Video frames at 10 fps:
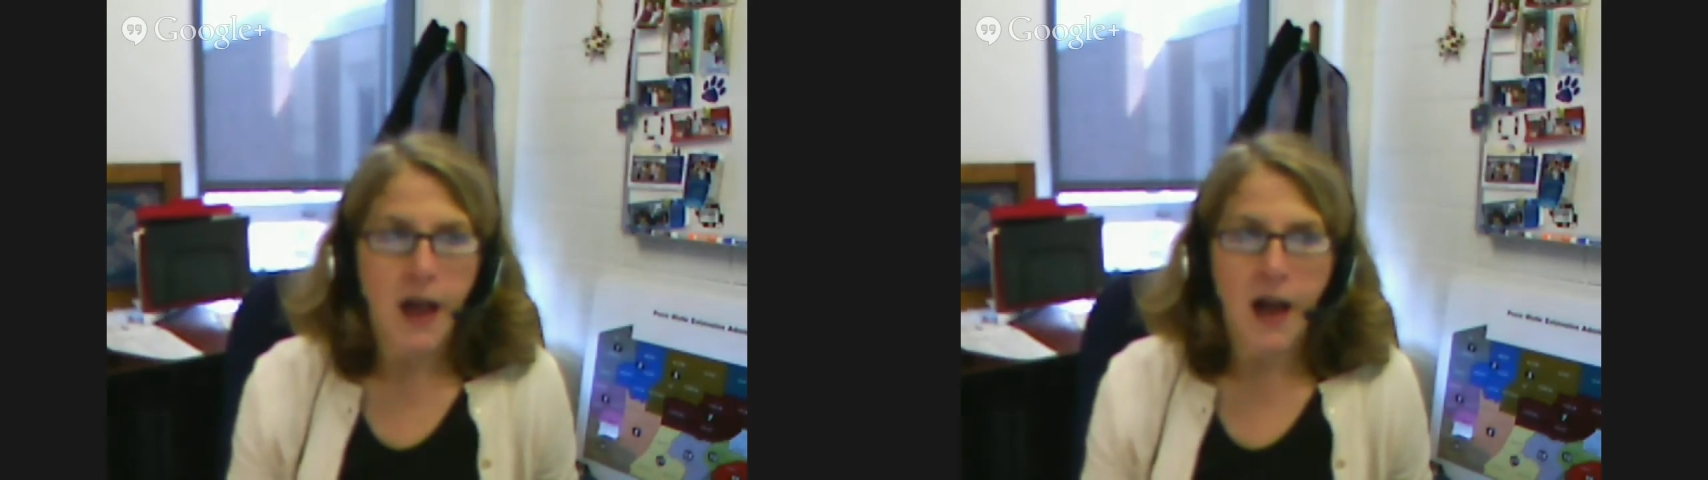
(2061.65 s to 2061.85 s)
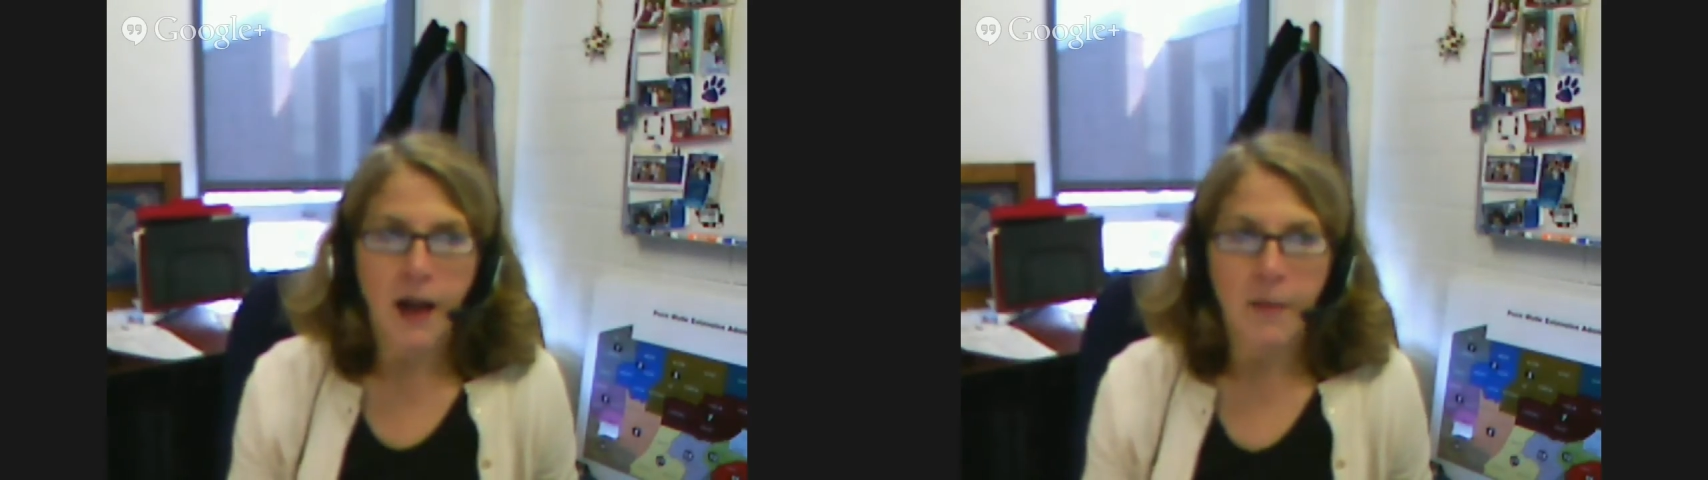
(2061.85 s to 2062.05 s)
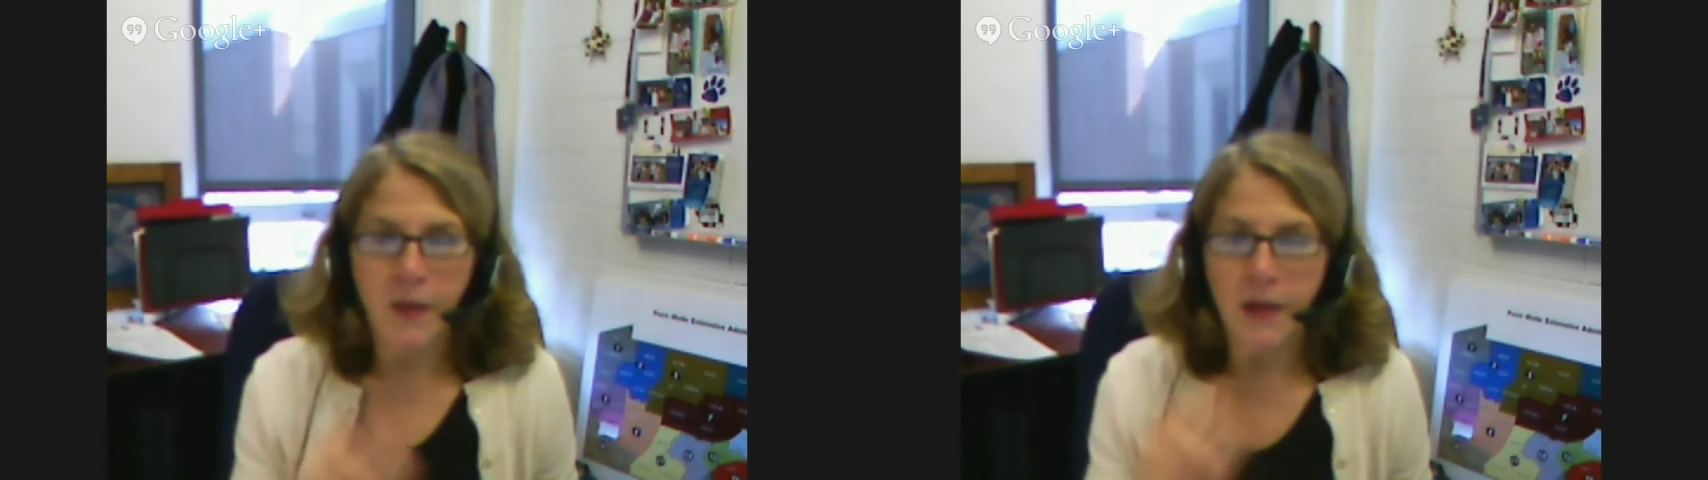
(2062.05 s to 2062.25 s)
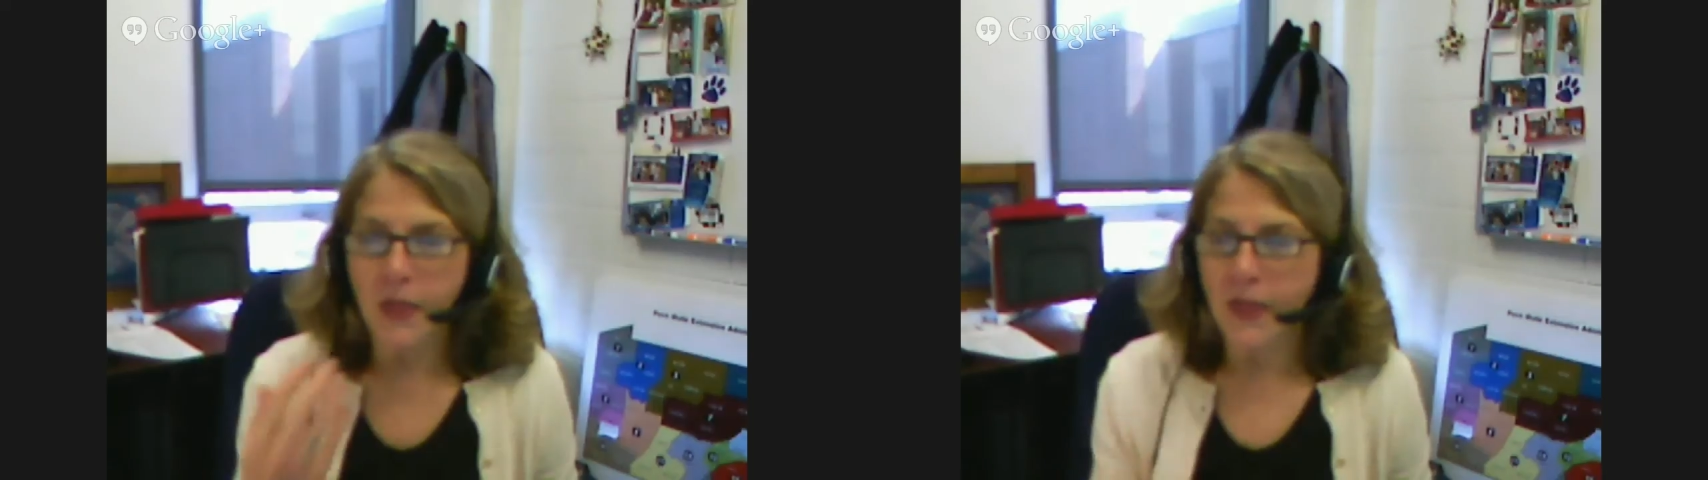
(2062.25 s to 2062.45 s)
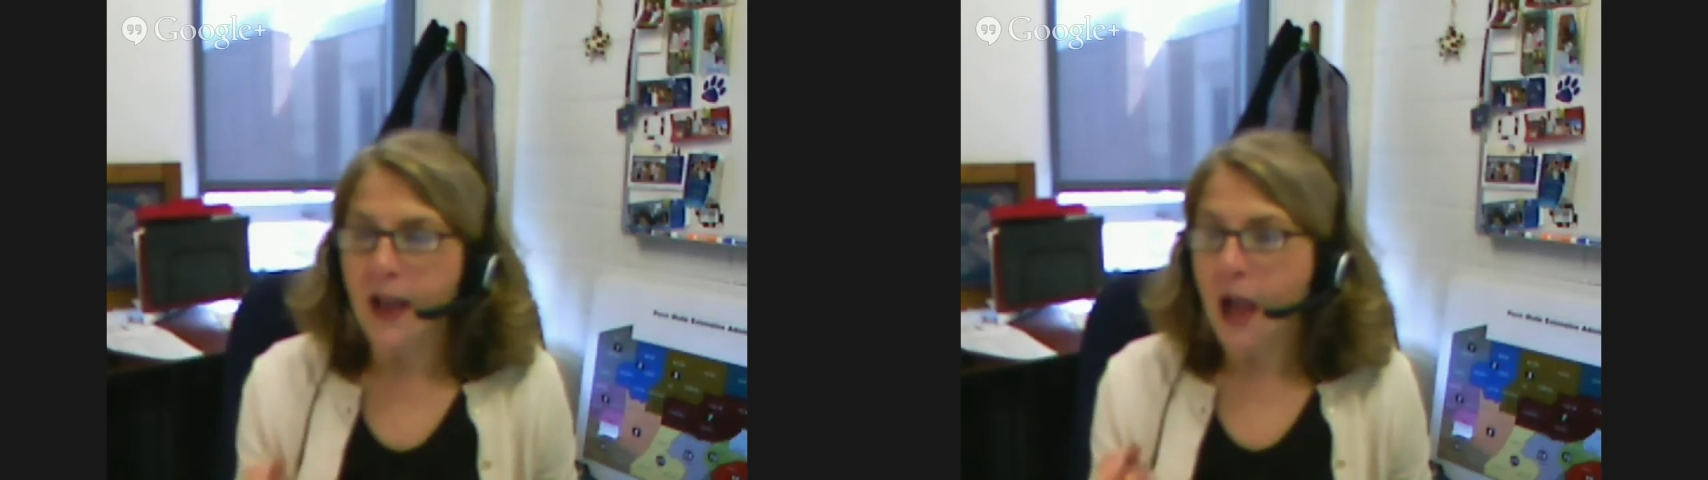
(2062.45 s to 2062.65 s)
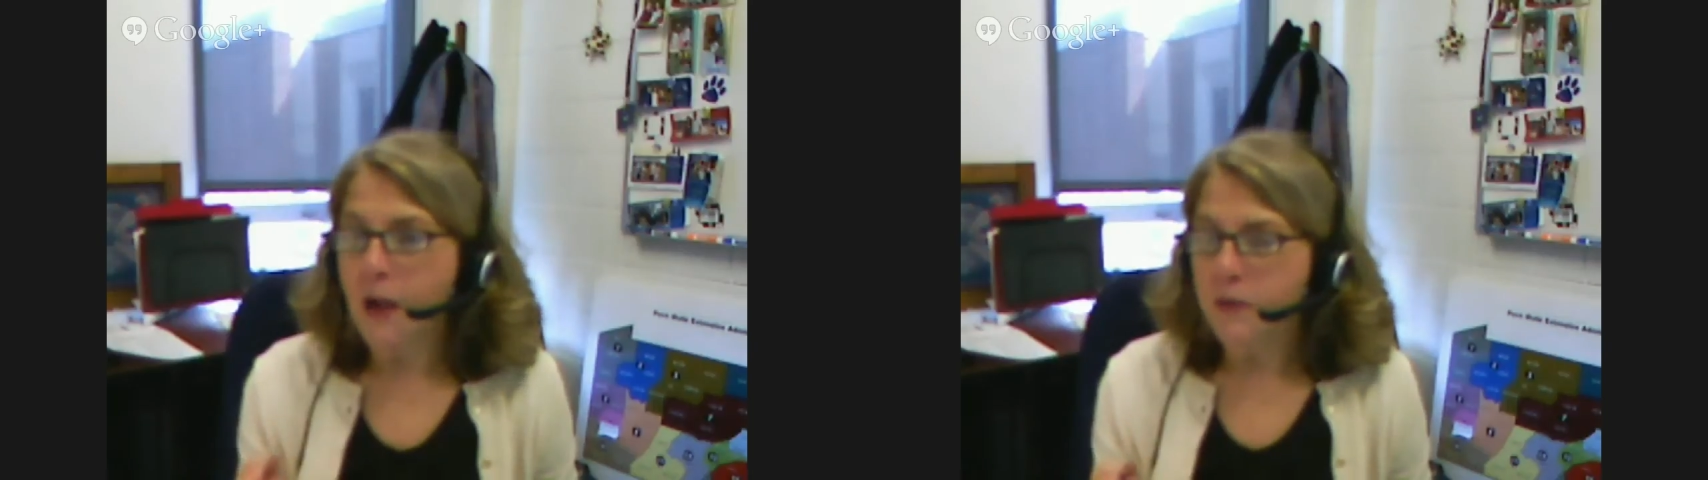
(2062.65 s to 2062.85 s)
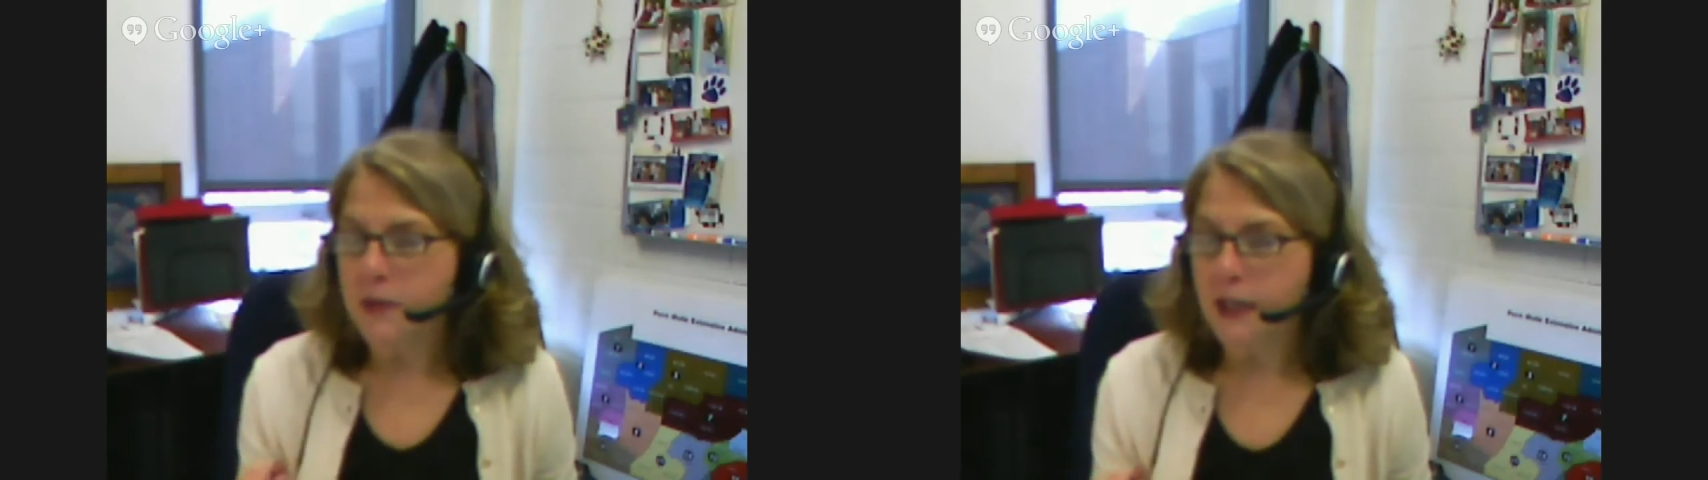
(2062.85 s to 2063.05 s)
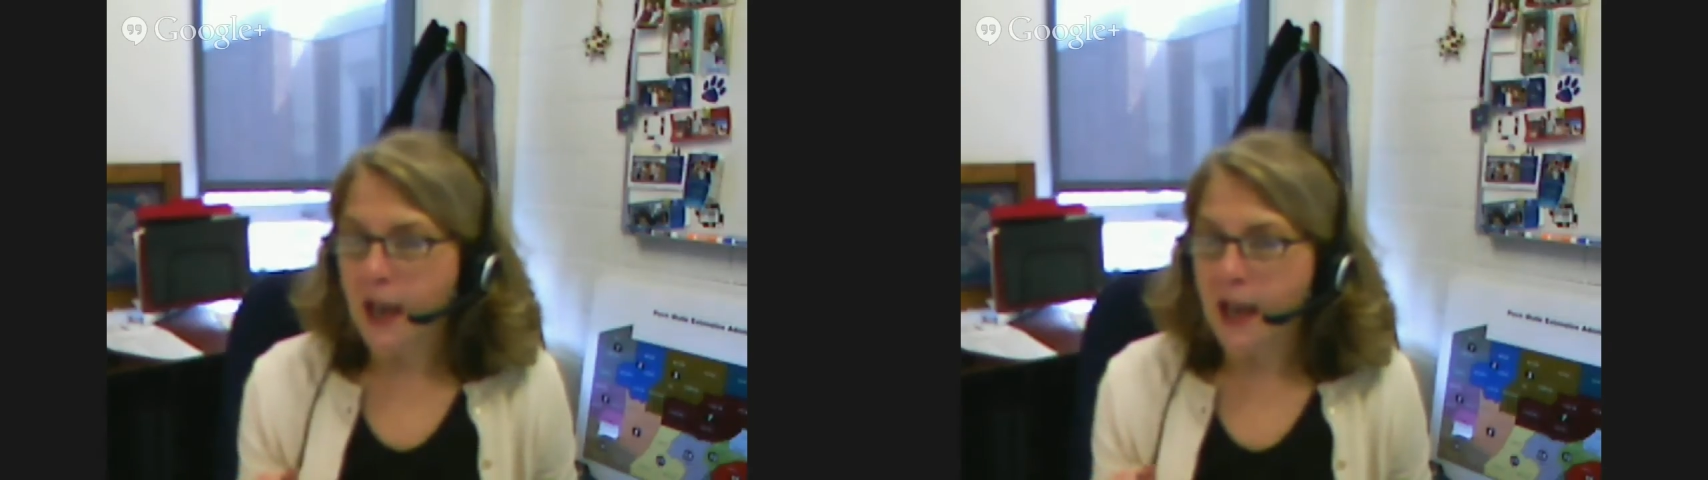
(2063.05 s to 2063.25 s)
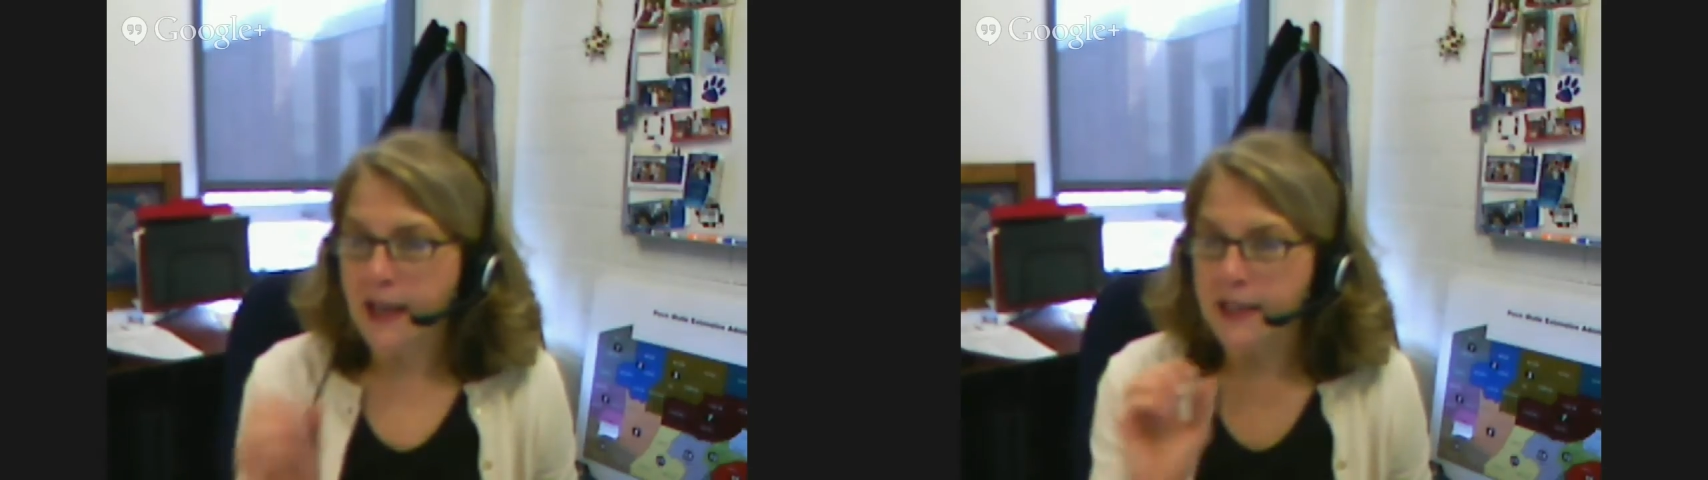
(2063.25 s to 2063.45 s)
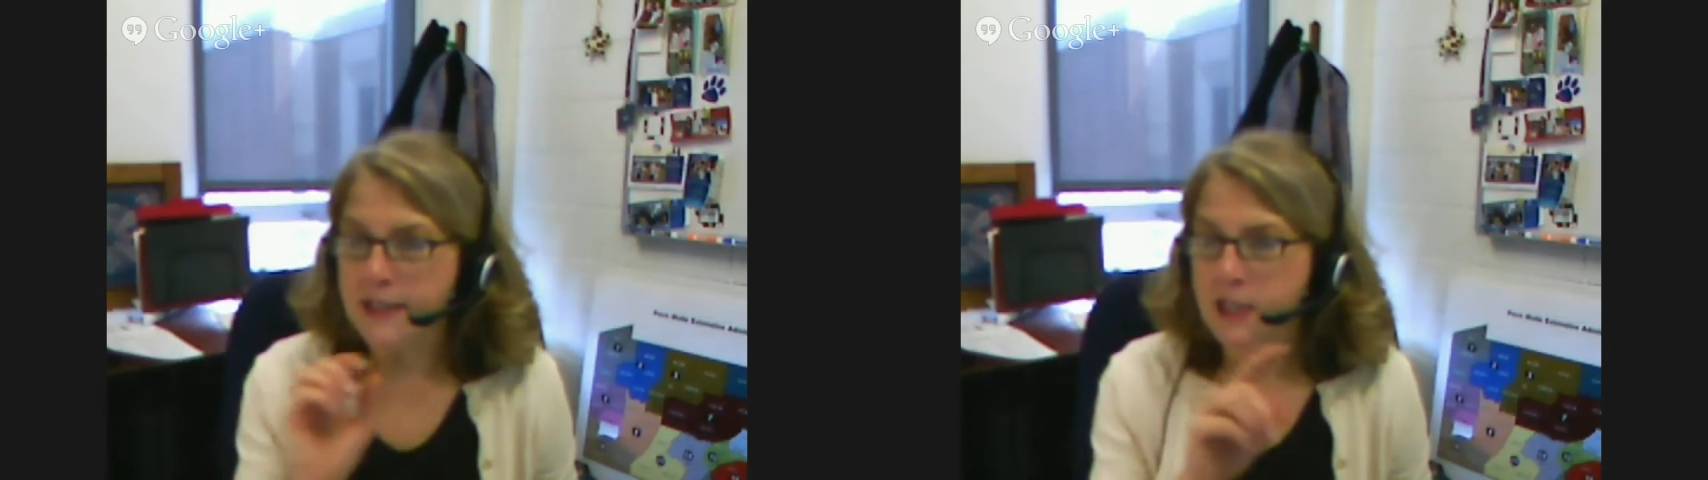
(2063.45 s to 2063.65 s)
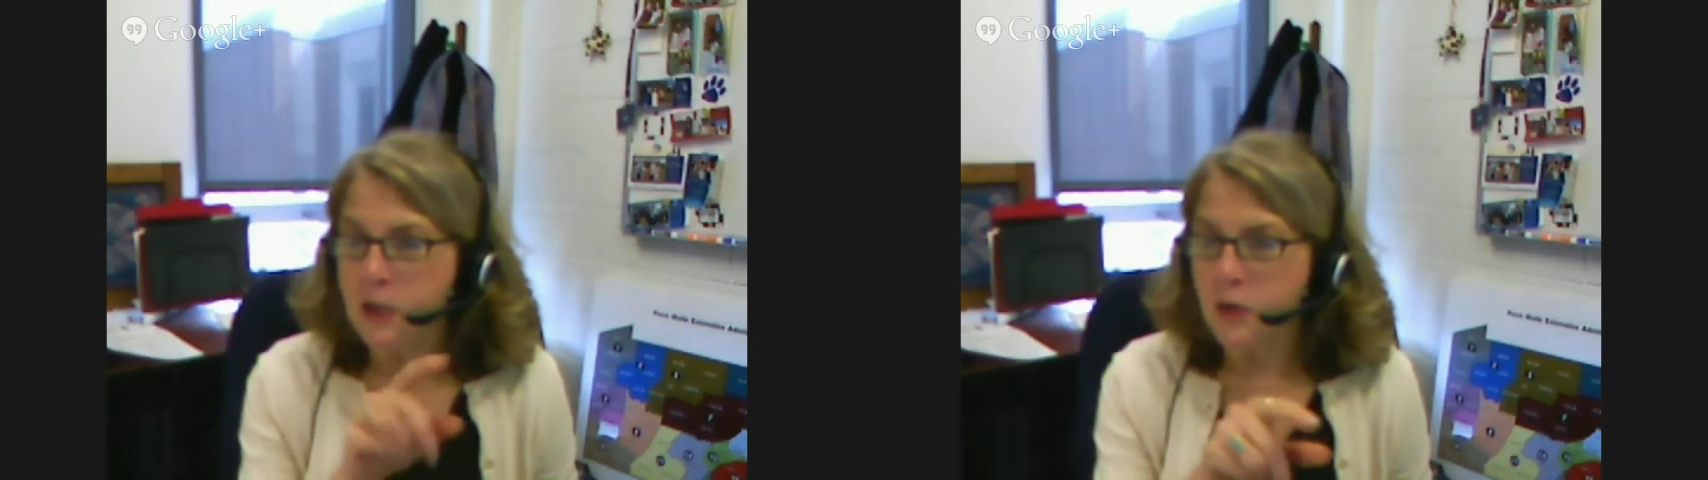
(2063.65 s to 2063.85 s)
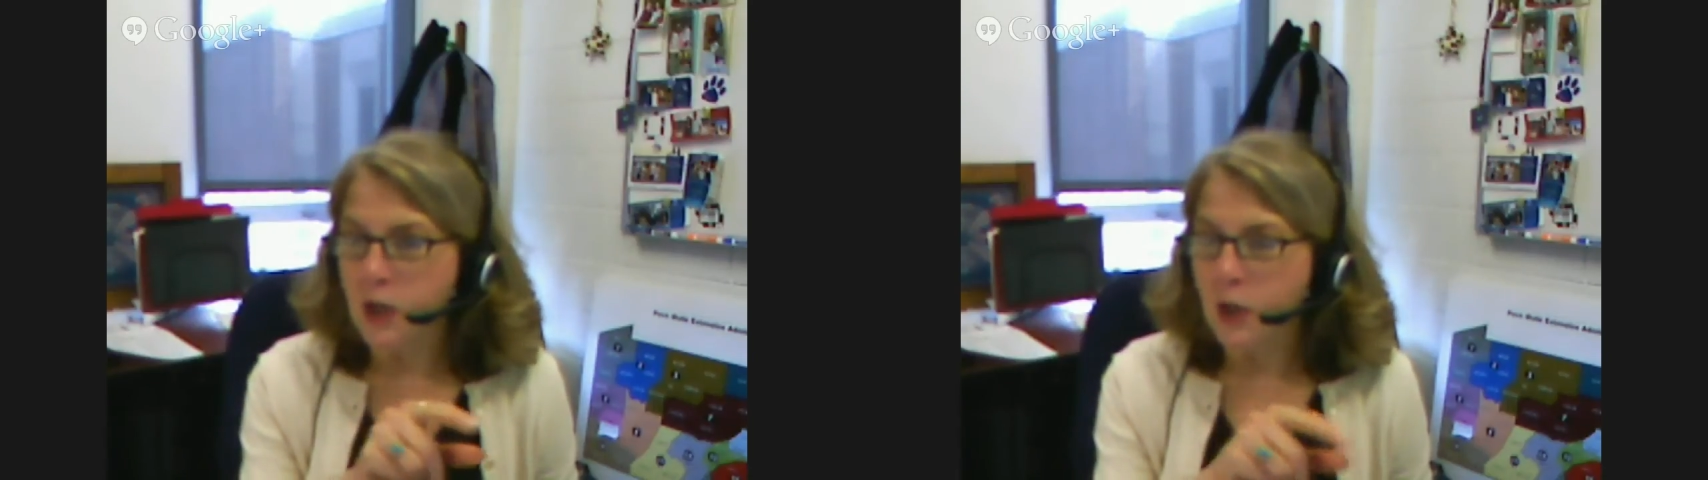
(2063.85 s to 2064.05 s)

The thing I really like is that you can